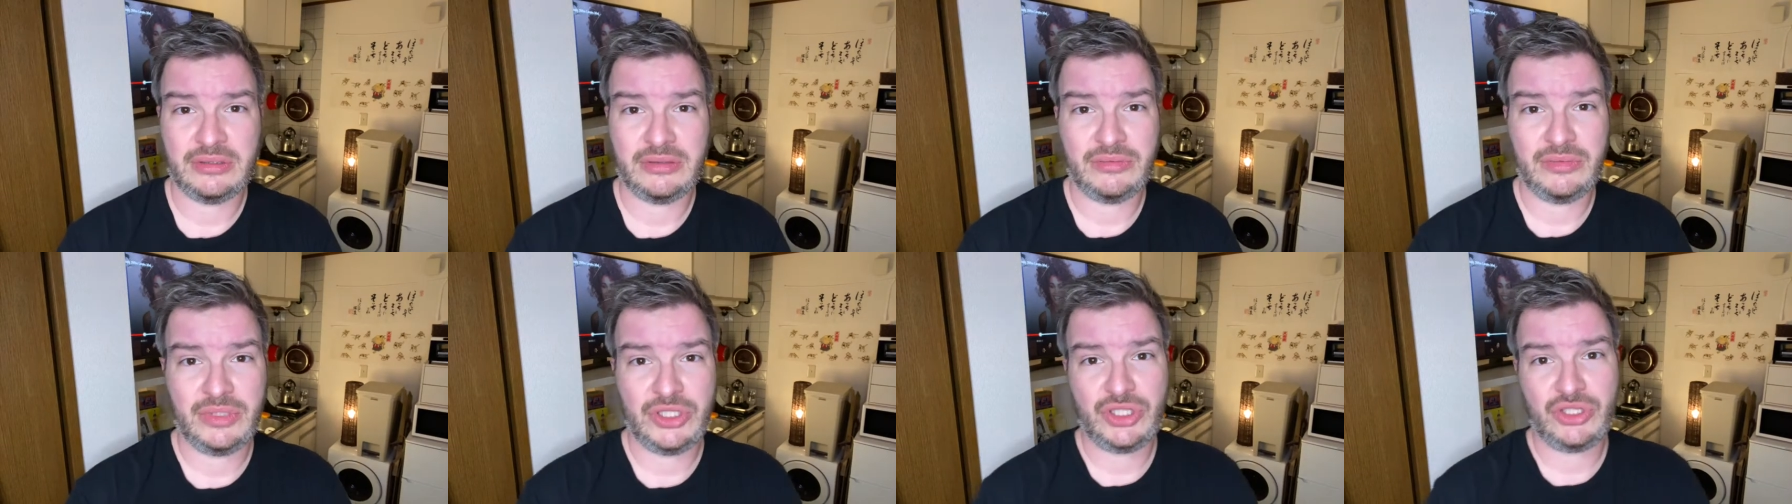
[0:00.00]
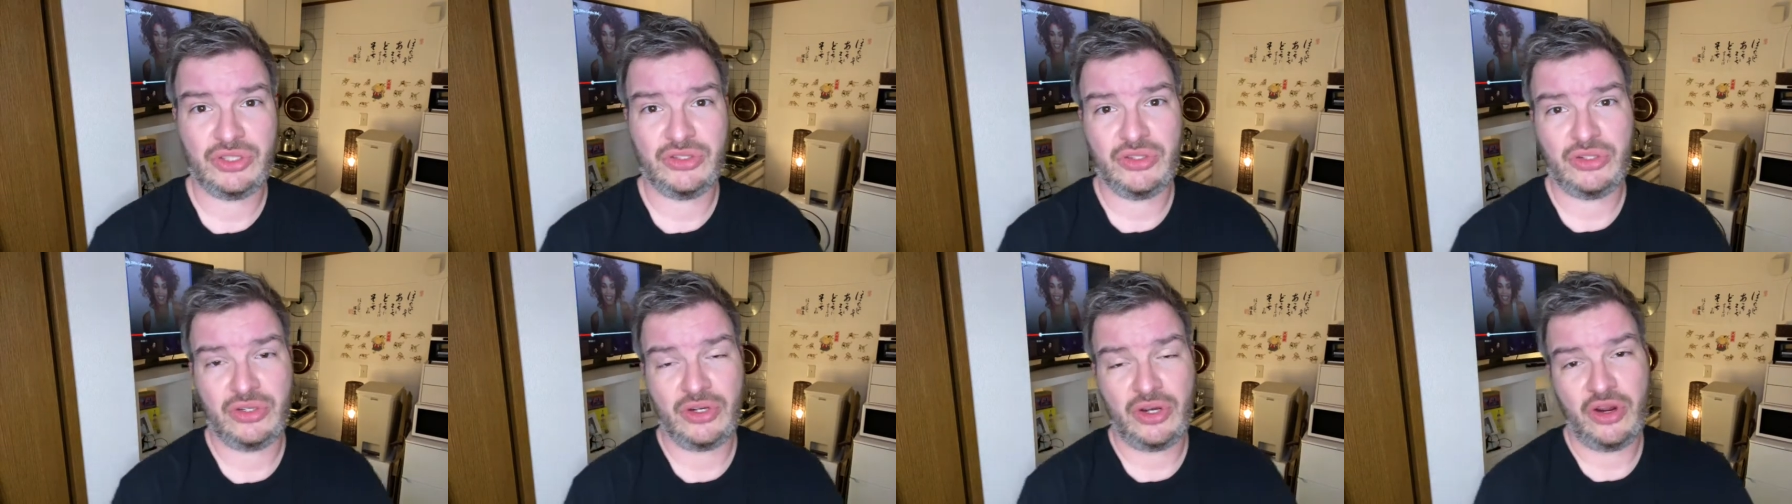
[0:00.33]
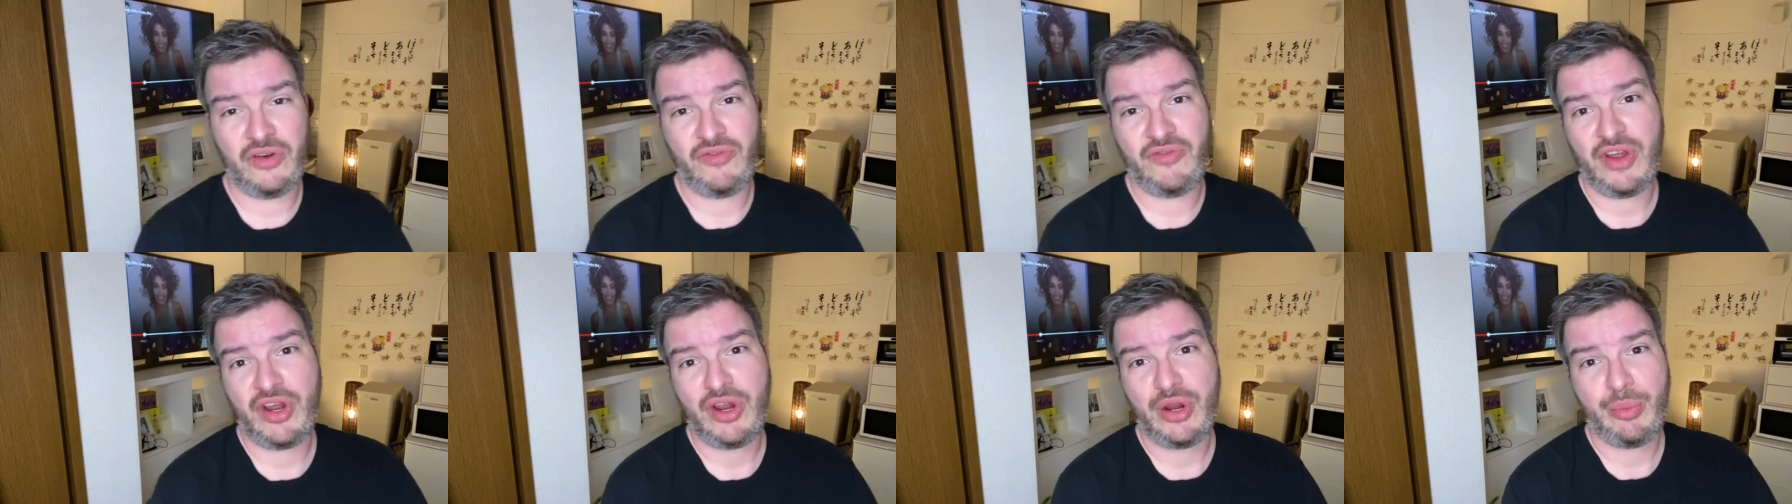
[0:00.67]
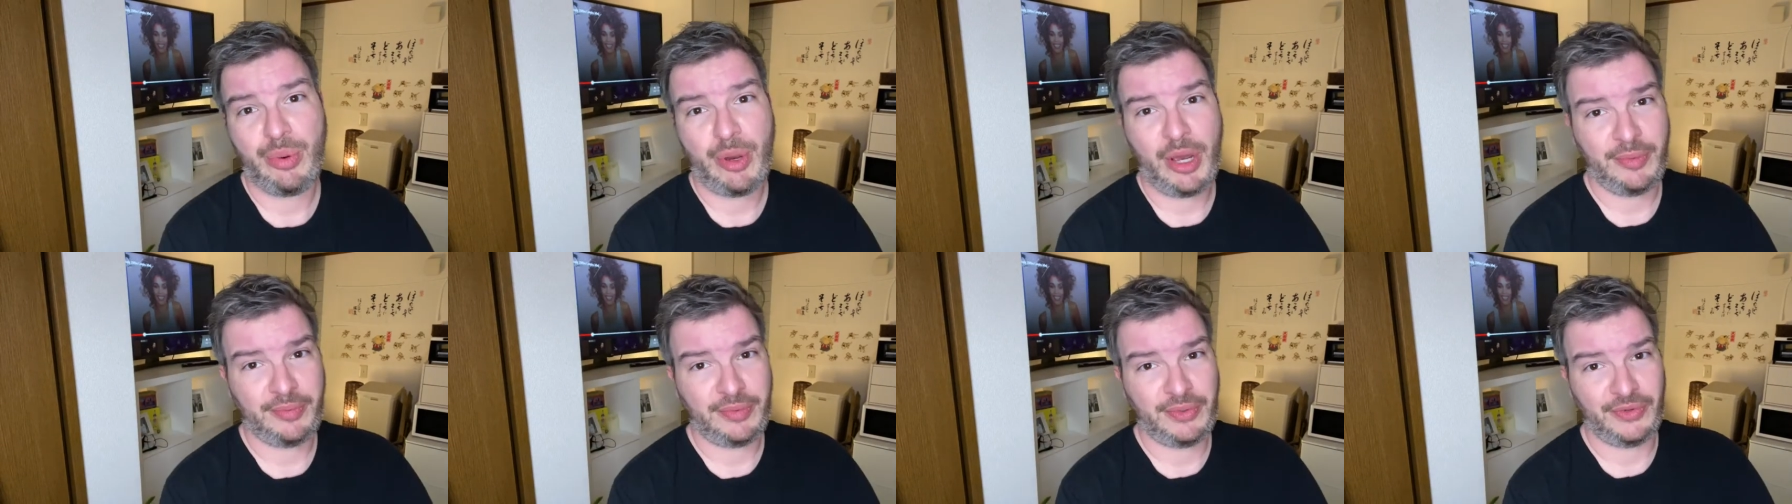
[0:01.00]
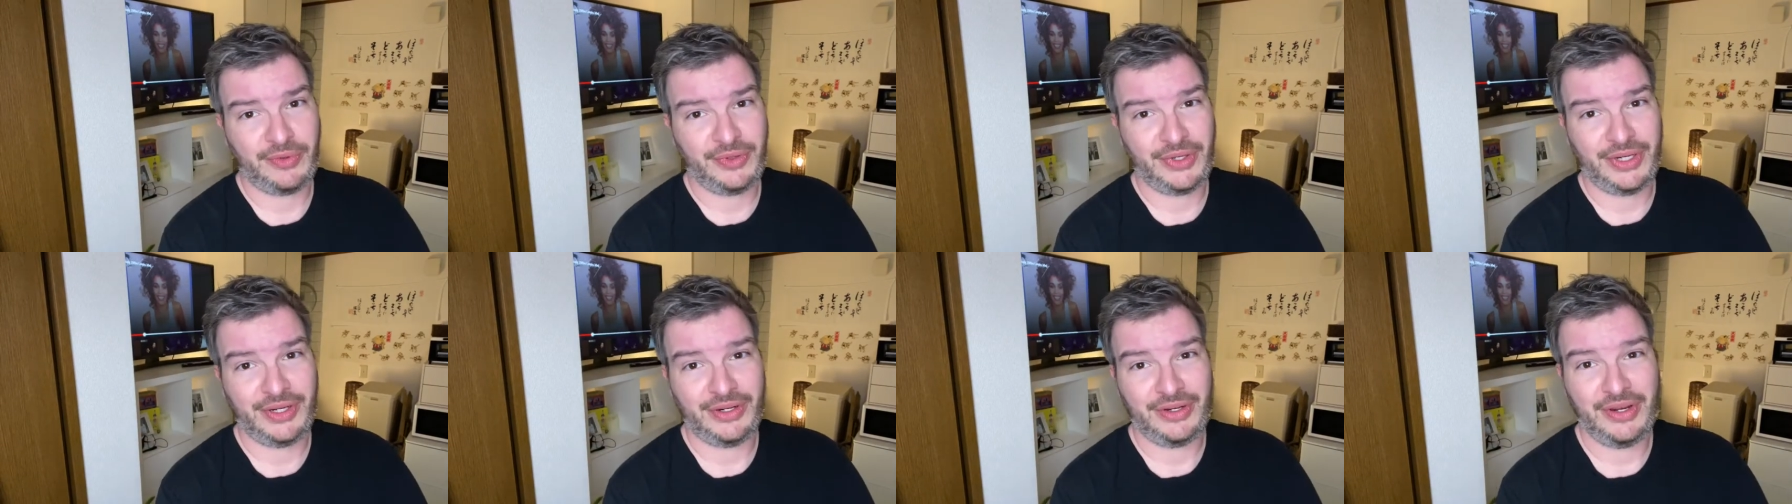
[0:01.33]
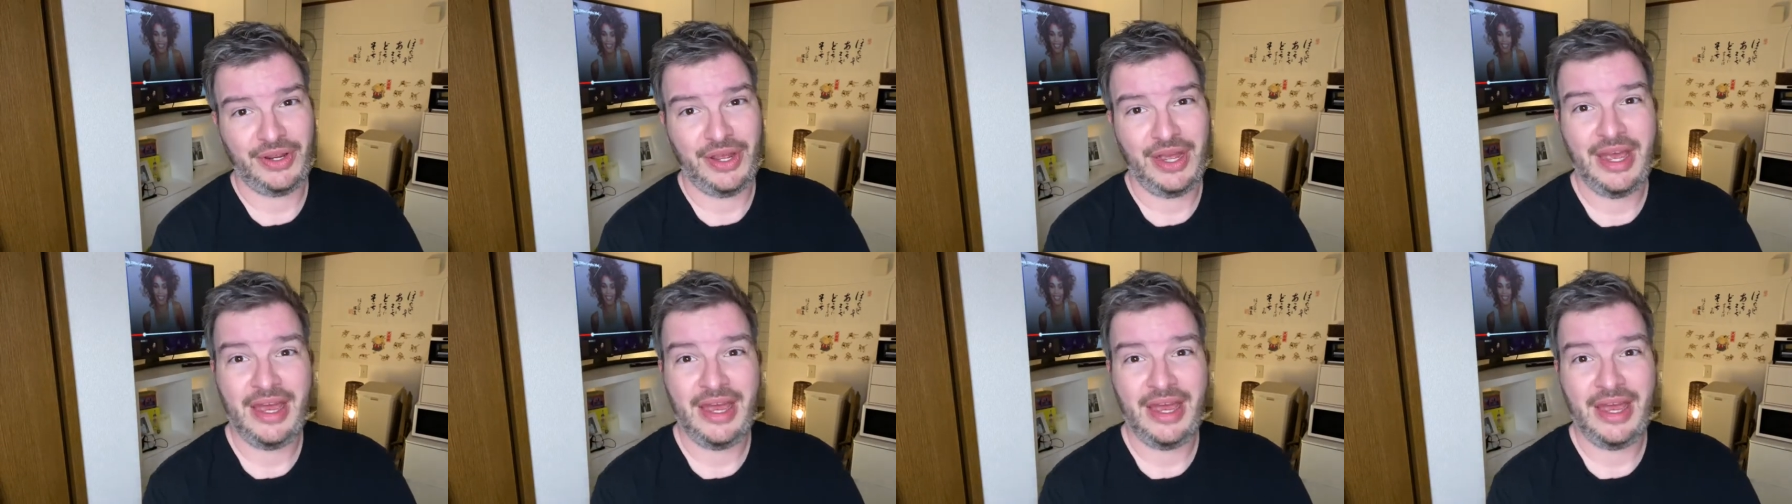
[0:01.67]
which are, are very popular here.